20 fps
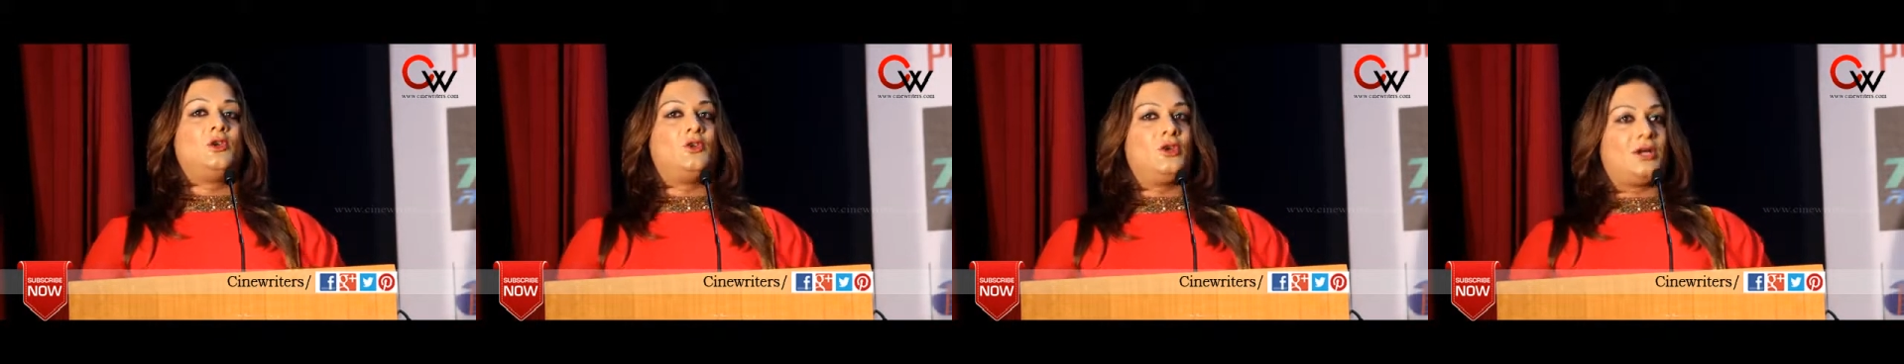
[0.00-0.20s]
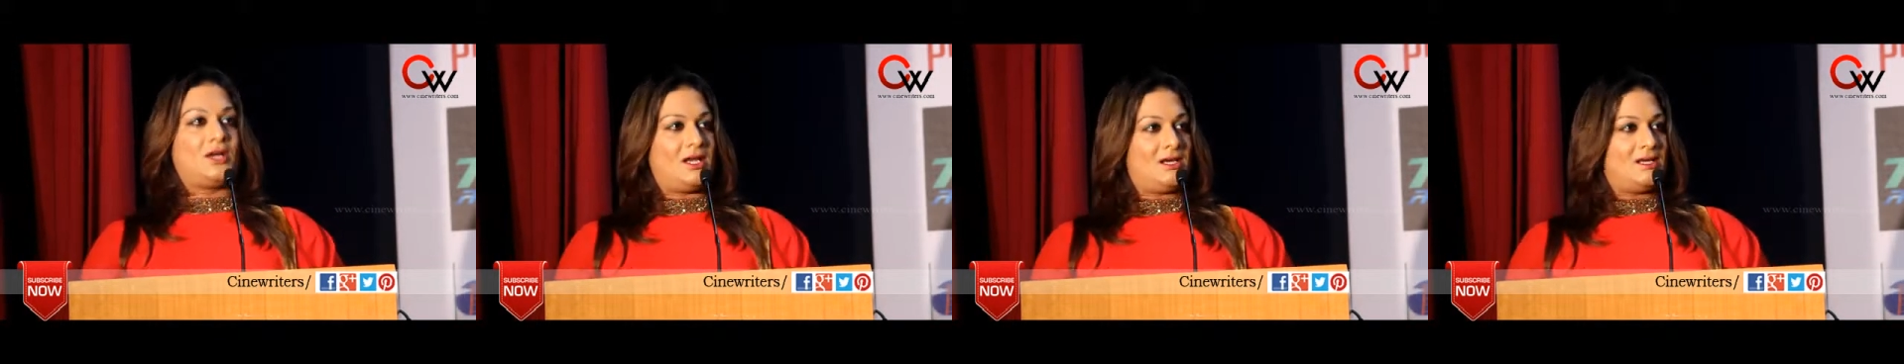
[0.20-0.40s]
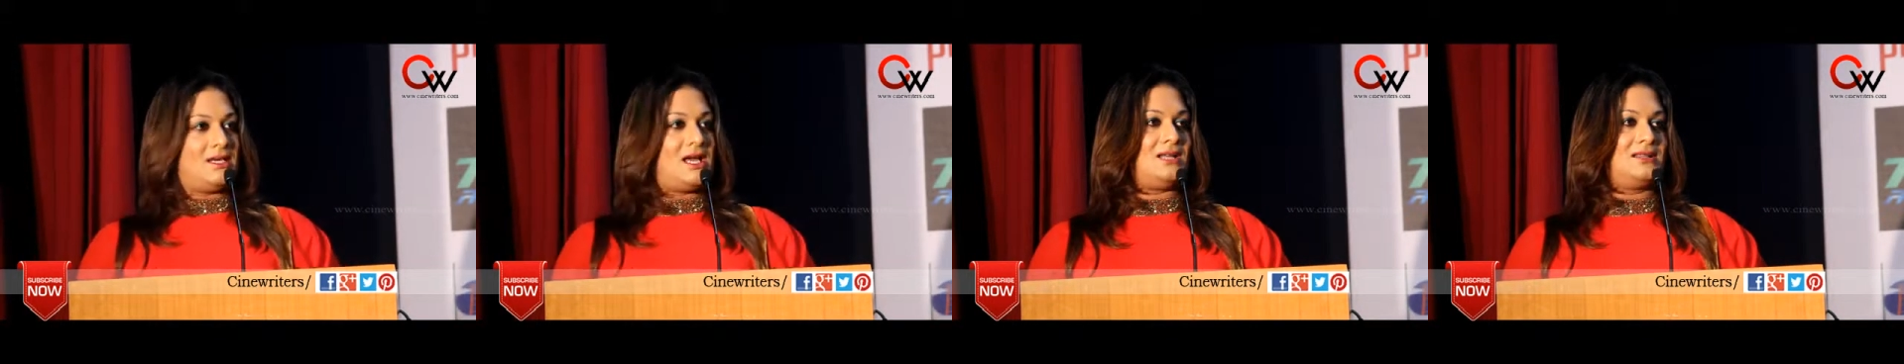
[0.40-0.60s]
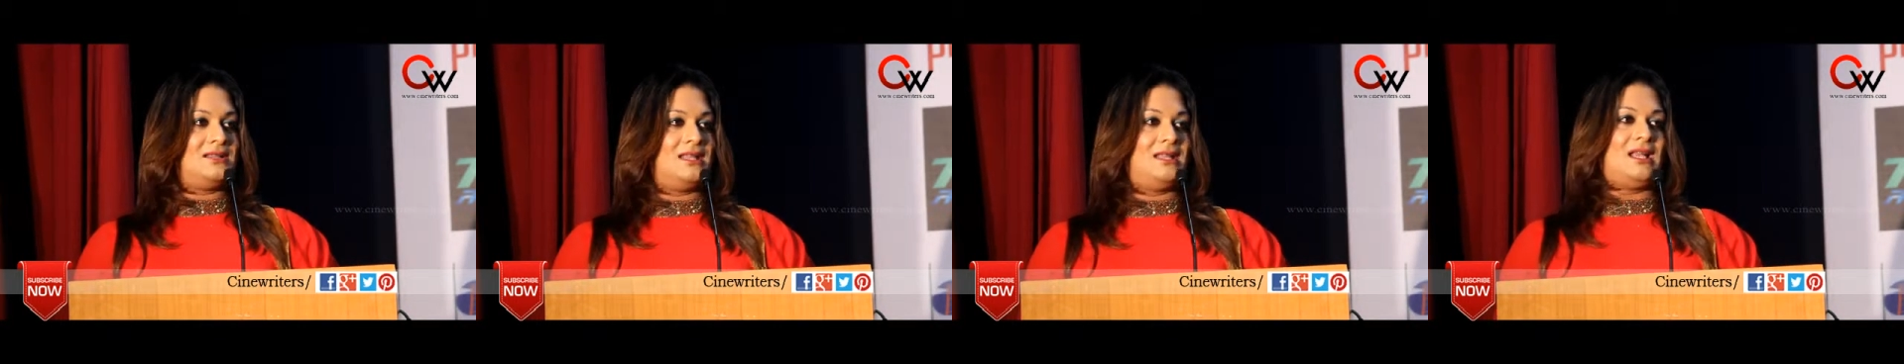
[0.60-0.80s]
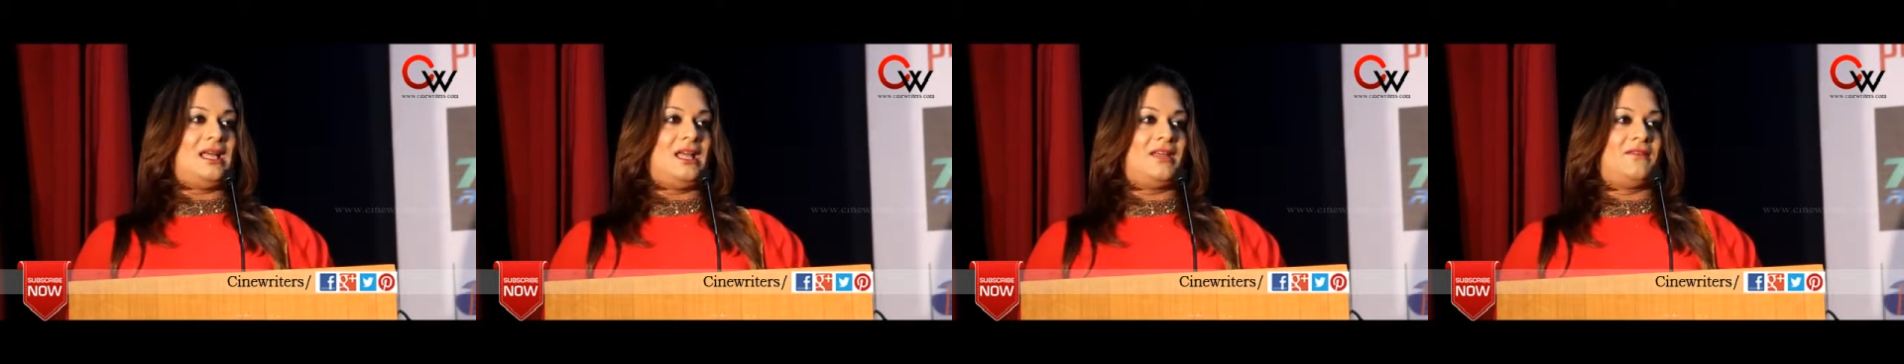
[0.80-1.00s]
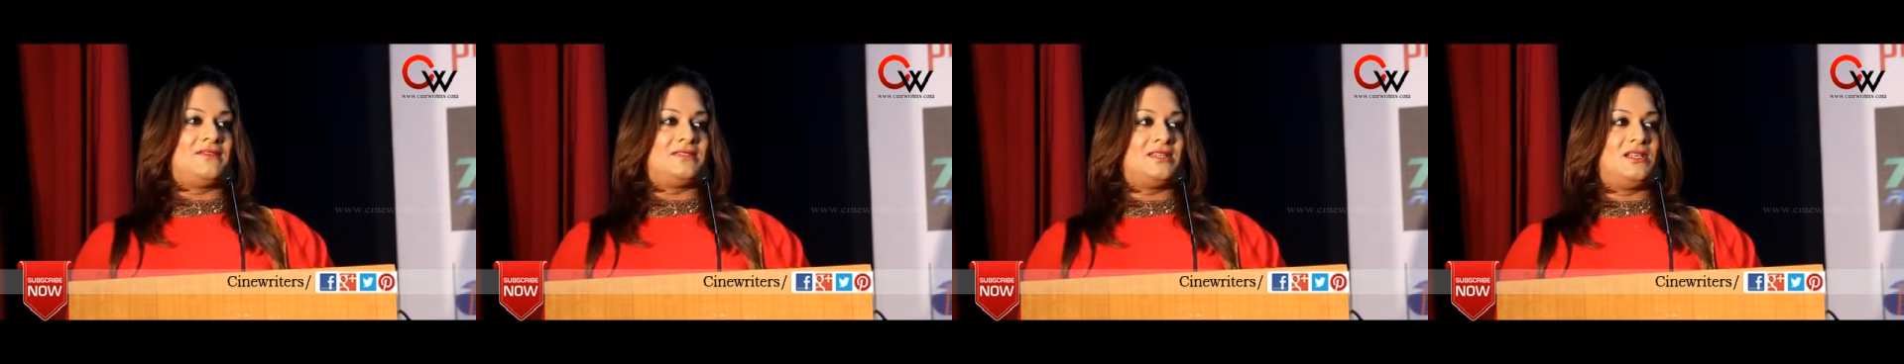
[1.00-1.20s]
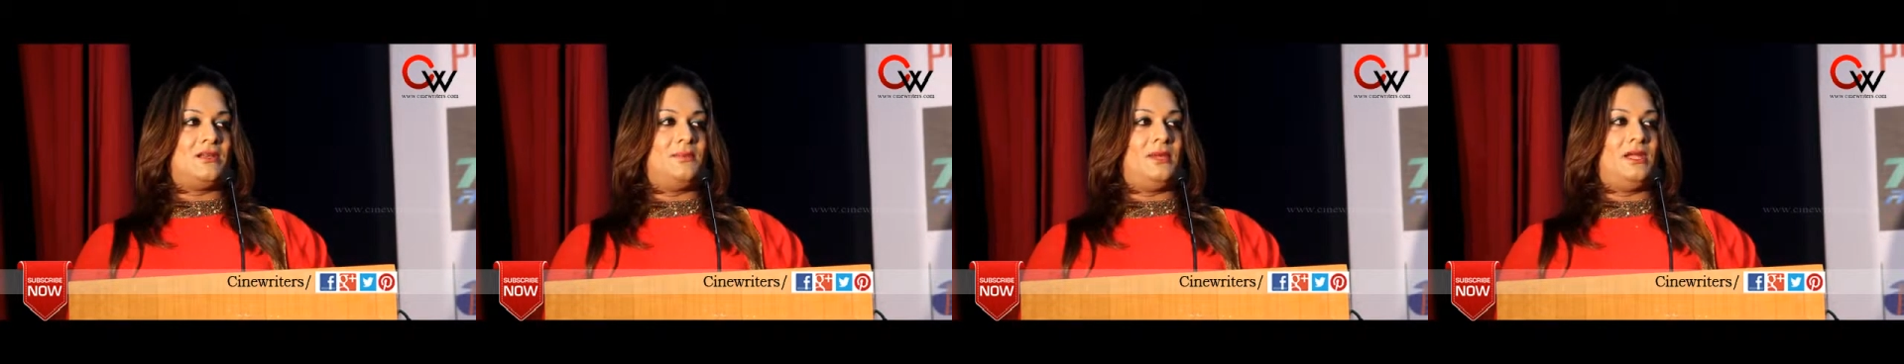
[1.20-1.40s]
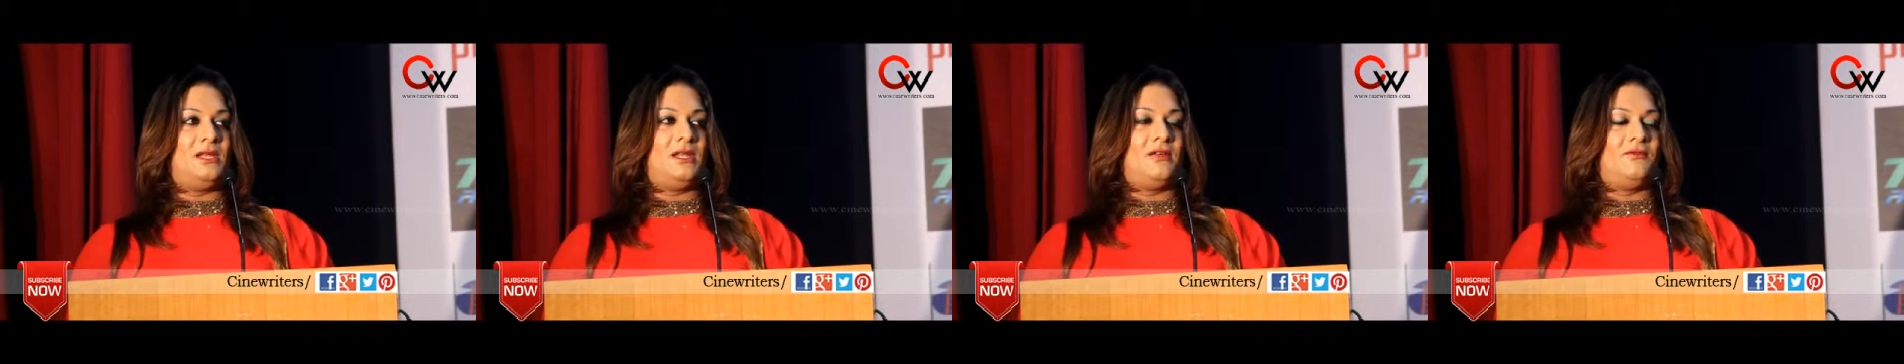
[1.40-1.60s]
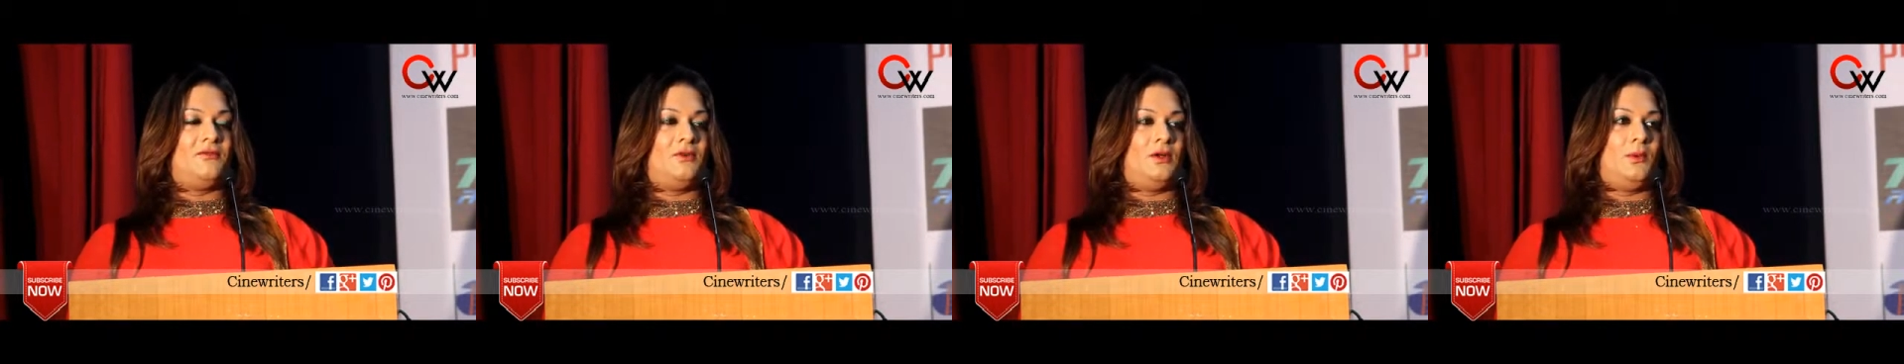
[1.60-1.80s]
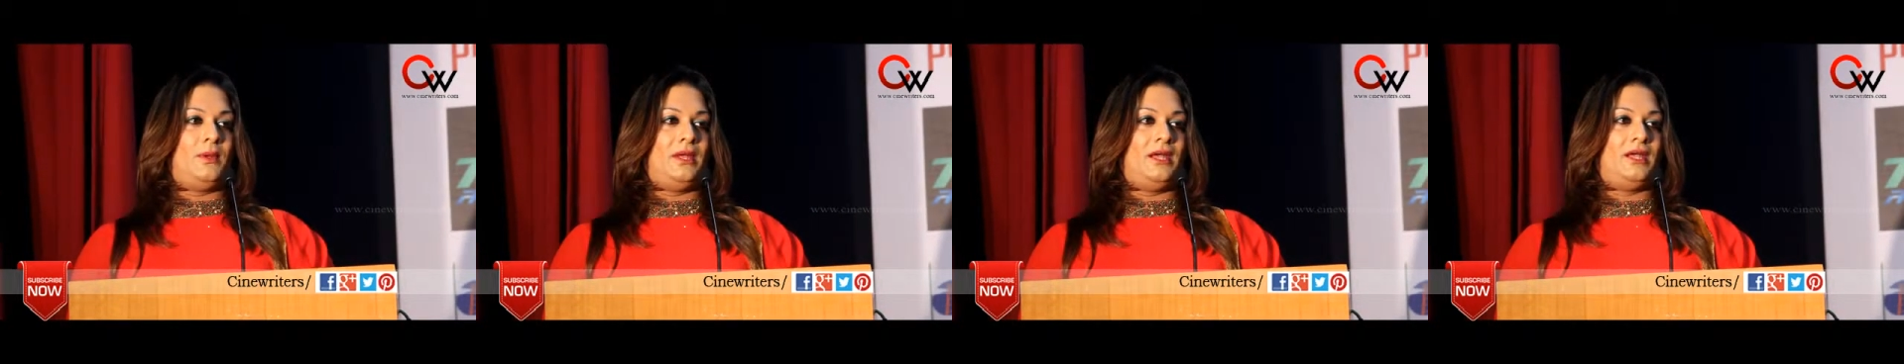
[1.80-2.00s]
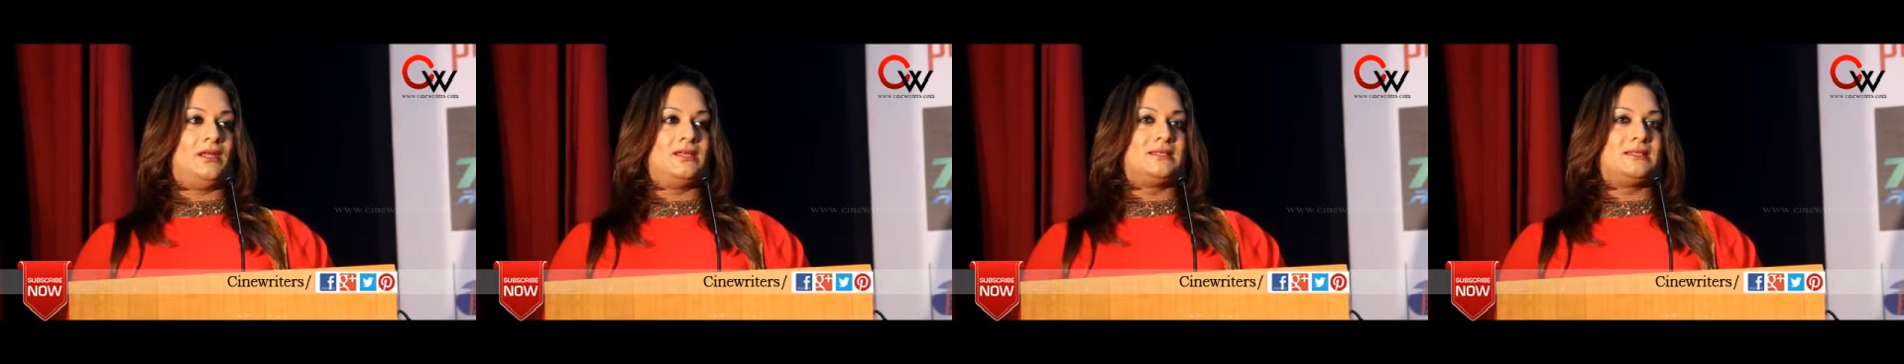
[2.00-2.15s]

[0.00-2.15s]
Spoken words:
to conduct their lives in a meaningful way,